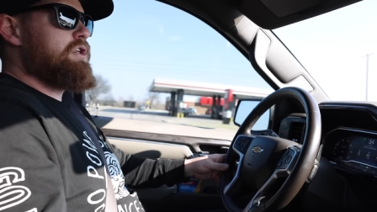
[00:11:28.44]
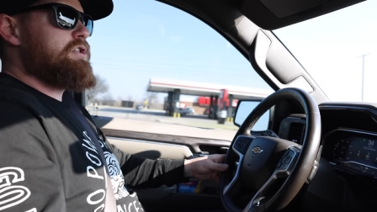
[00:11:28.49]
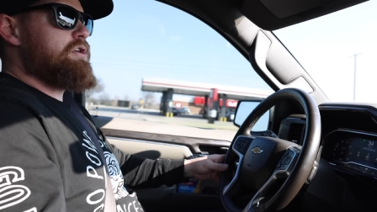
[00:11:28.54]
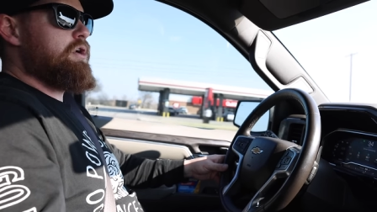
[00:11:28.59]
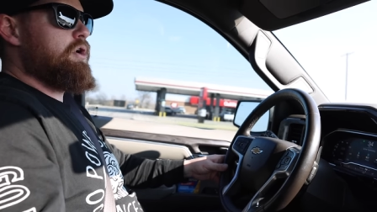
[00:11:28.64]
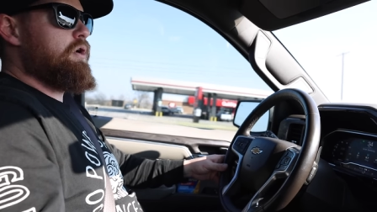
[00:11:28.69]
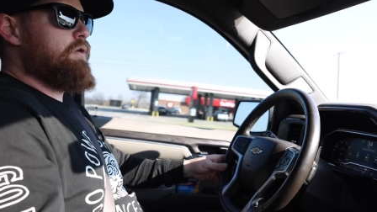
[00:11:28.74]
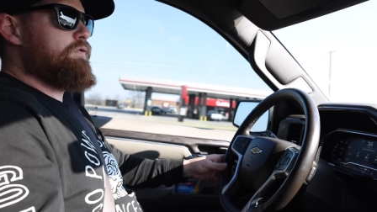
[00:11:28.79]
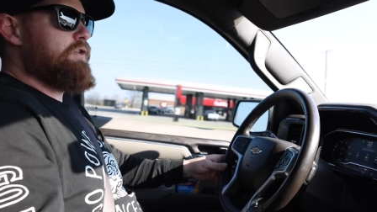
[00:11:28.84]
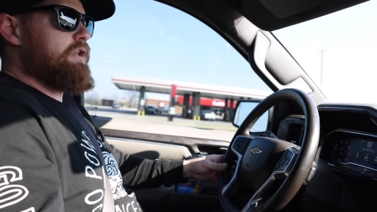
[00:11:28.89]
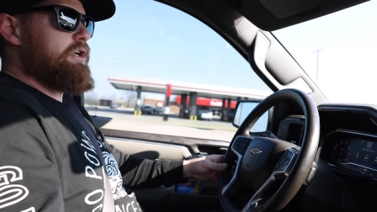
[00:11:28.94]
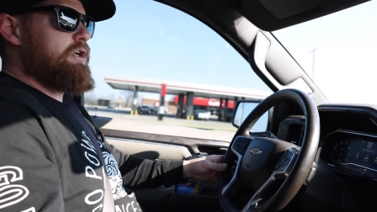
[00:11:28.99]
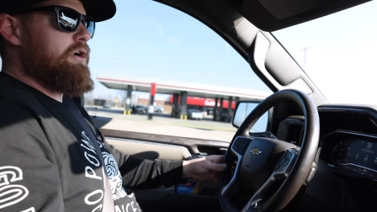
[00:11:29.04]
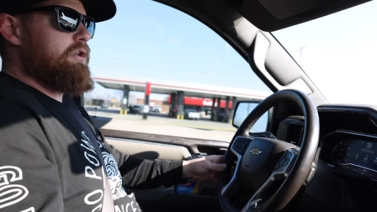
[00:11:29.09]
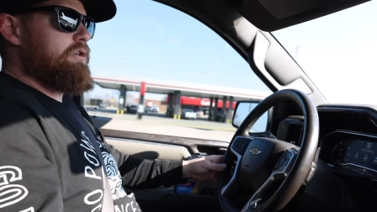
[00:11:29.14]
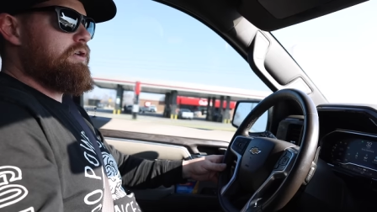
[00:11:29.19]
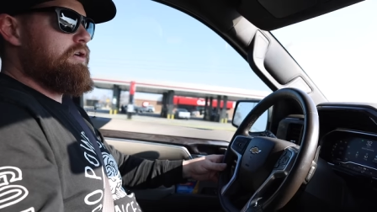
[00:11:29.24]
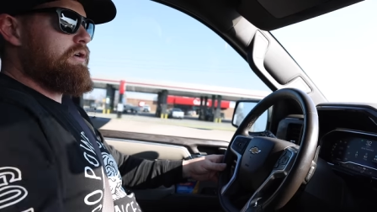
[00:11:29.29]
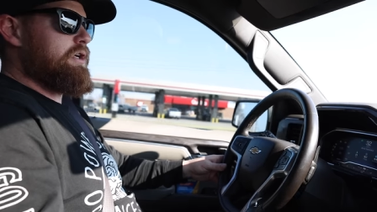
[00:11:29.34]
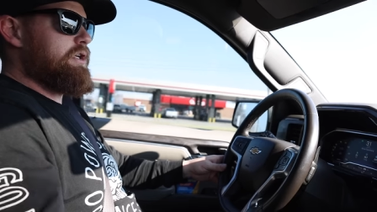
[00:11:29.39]
So hopefully
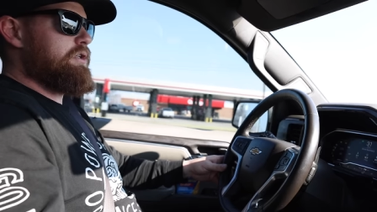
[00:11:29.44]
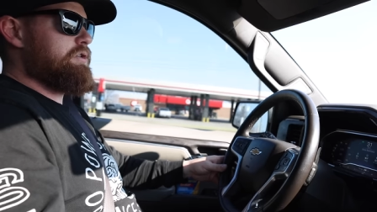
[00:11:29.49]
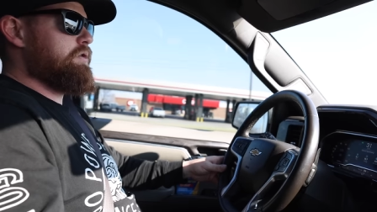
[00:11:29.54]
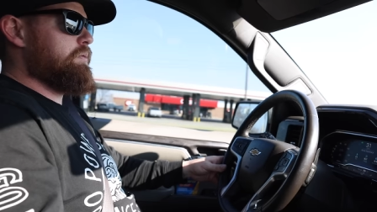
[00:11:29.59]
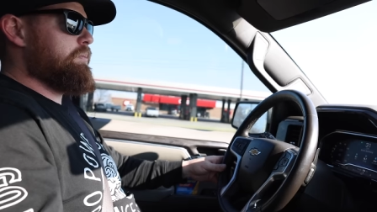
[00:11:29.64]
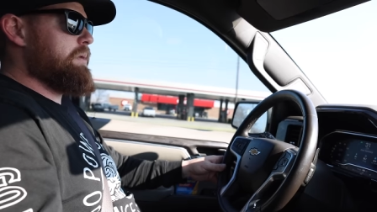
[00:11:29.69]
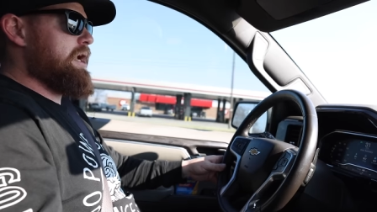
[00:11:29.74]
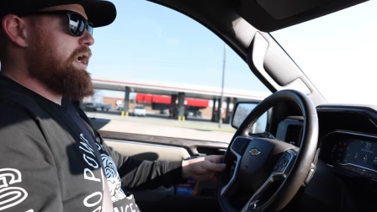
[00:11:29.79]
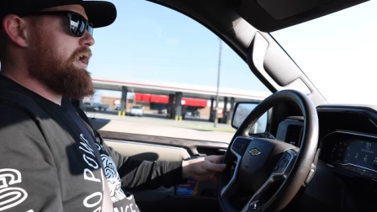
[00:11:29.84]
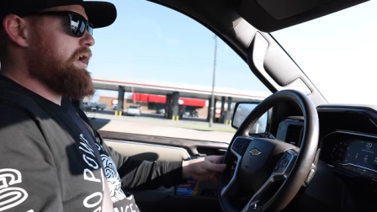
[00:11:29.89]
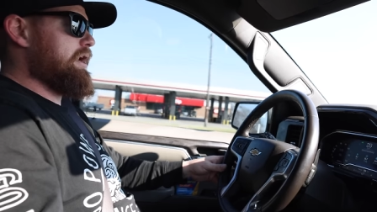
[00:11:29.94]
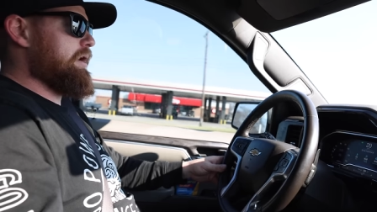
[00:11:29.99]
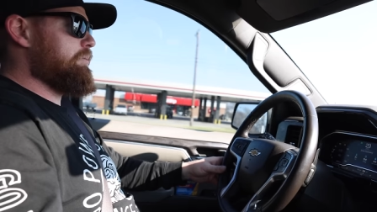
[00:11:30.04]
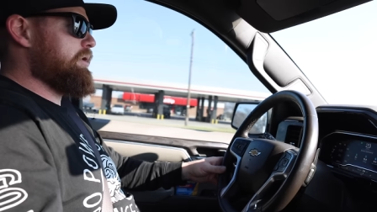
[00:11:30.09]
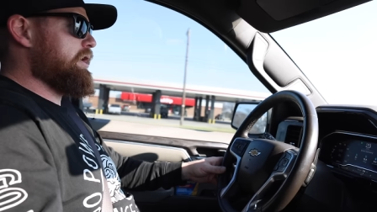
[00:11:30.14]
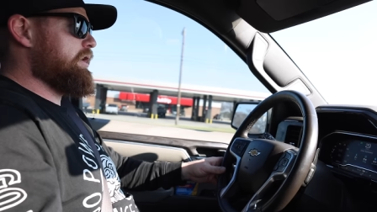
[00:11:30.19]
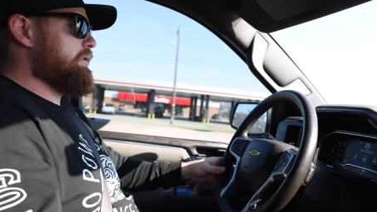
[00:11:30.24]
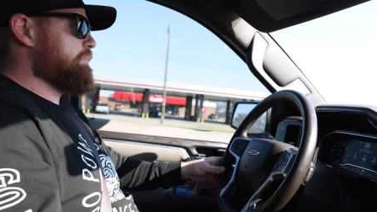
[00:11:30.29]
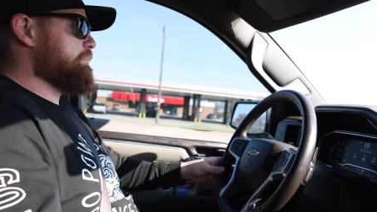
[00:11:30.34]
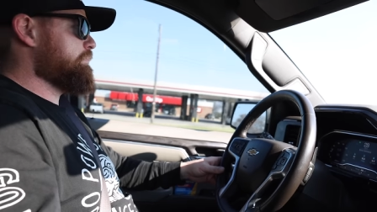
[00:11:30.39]
y'all don't get too mad at
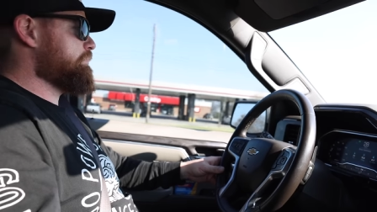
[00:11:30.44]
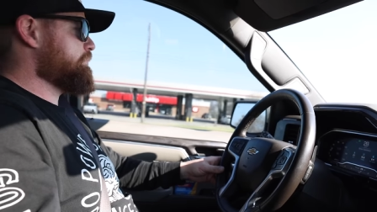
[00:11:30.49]
me.